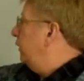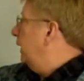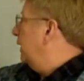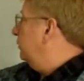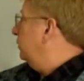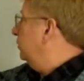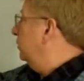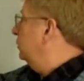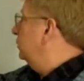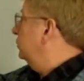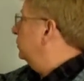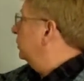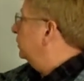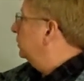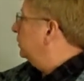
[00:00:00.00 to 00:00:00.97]

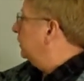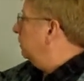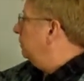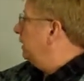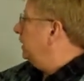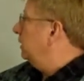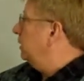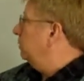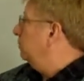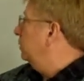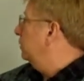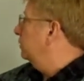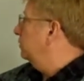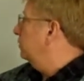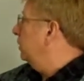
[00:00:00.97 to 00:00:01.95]
factors that make
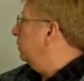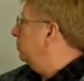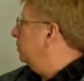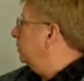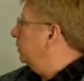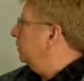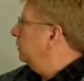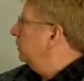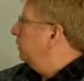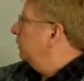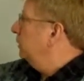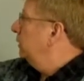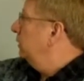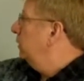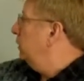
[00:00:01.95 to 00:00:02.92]
up this number,
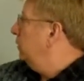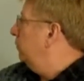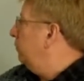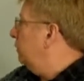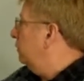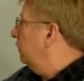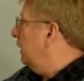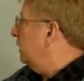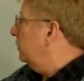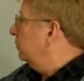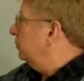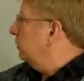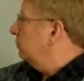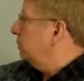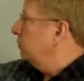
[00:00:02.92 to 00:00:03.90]
if we divide
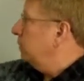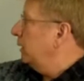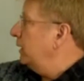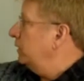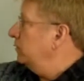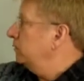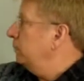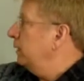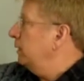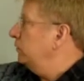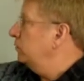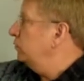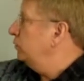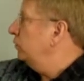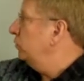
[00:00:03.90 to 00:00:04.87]
this number by x
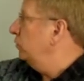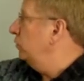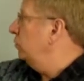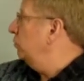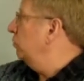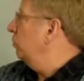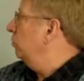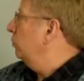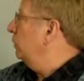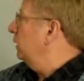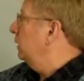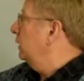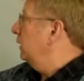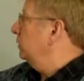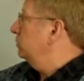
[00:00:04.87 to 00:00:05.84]
minus 2, we
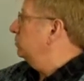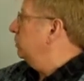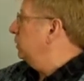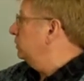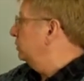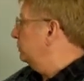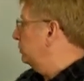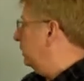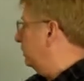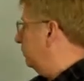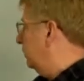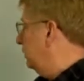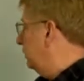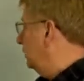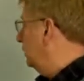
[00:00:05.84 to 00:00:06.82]
get x plus
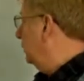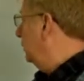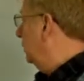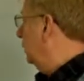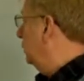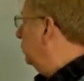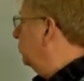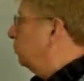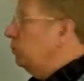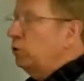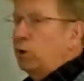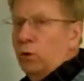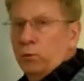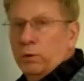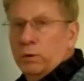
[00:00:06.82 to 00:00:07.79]
7
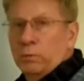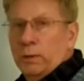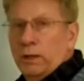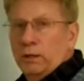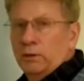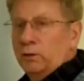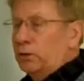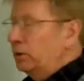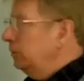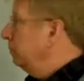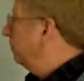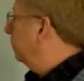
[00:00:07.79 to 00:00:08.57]
with no remainder.